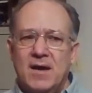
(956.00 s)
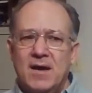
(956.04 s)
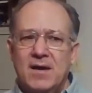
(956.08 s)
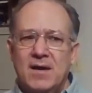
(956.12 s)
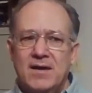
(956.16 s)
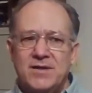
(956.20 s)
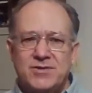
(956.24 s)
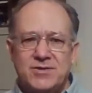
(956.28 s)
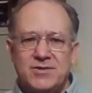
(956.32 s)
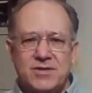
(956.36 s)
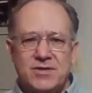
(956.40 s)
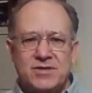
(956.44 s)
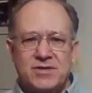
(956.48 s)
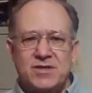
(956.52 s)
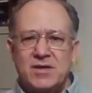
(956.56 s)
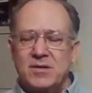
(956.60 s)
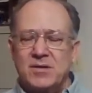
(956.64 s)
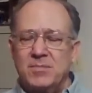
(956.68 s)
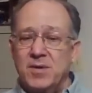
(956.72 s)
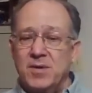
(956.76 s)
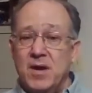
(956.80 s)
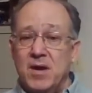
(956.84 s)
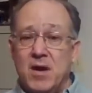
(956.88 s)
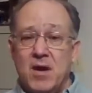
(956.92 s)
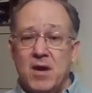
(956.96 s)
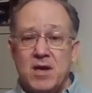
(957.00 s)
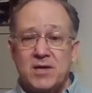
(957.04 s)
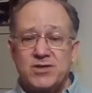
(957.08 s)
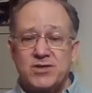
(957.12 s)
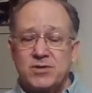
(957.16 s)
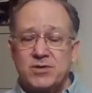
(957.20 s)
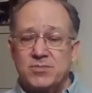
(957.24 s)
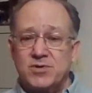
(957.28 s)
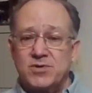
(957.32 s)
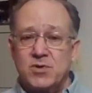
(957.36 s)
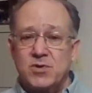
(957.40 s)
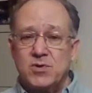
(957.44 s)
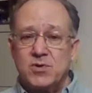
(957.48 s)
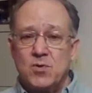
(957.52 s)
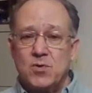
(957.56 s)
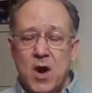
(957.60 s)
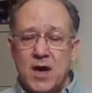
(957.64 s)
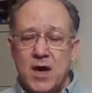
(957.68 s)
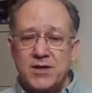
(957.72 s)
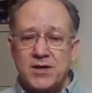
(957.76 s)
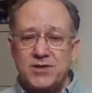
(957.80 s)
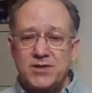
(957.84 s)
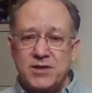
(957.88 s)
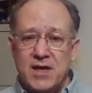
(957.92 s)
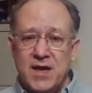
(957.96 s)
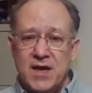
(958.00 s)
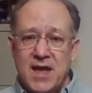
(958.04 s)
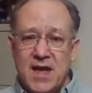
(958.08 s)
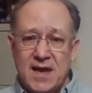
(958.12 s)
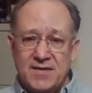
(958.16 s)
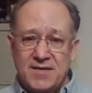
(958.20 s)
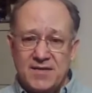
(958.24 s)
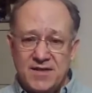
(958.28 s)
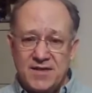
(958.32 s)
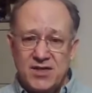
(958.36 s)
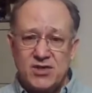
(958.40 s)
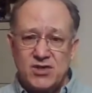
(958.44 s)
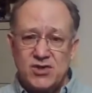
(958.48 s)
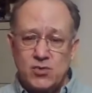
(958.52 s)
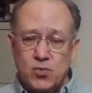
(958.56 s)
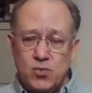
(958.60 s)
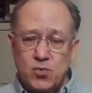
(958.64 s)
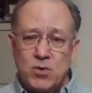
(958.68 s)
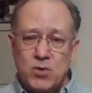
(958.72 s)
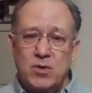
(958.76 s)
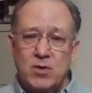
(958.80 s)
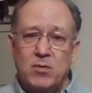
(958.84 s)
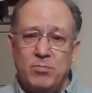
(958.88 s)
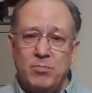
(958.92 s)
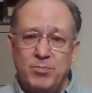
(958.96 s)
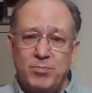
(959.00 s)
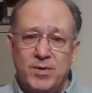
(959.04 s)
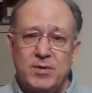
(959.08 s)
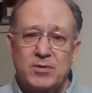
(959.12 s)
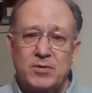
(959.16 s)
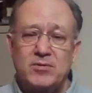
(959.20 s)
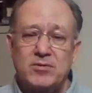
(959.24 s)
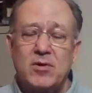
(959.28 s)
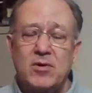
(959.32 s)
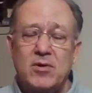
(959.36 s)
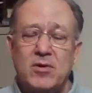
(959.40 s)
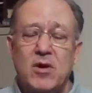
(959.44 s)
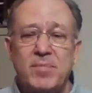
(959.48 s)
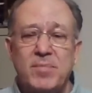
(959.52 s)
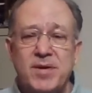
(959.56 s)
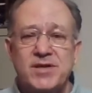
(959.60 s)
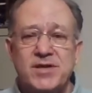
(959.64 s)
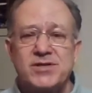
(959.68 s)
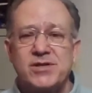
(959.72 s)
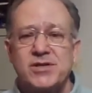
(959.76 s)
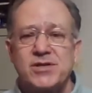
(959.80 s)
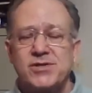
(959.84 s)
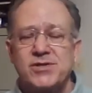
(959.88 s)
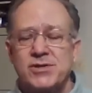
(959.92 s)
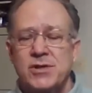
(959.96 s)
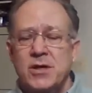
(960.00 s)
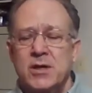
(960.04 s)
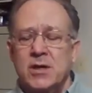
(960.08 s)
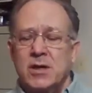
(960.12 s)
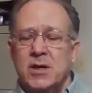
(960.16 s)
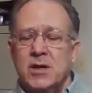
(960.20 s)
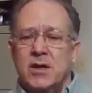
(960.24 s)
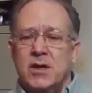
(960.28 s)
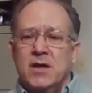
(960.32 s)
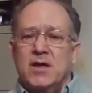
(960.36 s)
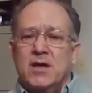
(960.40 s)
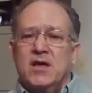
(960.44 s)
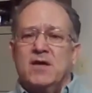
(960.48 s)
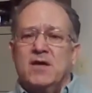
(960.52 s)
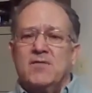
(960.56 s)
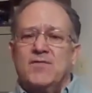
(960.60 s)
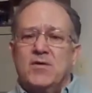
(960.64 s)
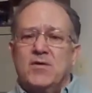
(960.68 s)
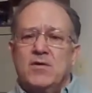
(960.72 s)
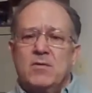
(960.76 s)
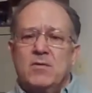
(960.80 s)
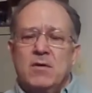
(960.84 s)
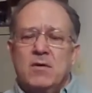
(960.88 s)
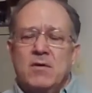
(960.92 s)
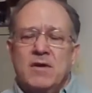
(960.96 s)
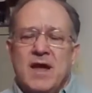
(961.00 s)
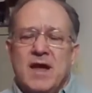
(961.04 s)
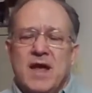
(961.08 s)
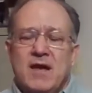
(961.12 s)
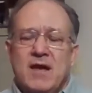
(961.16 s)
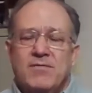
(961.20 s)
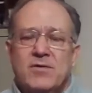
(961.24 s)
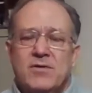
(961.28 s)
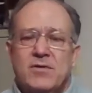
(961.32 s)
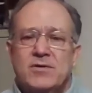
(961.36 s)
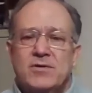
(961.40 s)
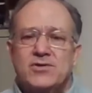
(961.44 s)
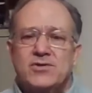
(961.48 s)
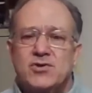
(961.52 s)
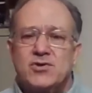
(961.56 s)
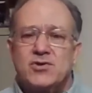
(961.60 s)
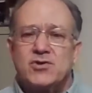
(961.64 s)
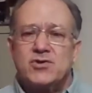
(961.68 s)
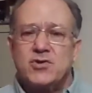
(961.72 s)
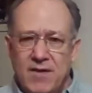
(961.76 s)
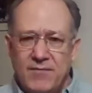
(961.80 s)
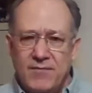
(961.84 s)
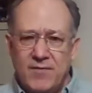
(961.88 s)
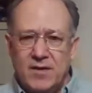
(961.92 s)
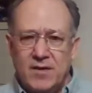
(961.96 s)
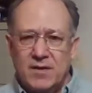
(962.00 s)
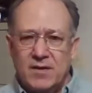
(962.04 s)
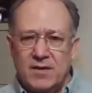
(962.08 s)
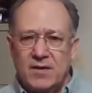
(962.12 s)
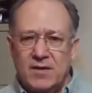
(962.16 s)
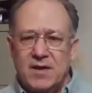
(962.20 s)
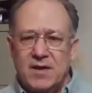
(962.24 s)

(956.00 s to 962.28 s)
is just going to be awesome to watch, and this will build our business. If you don't have good traffic,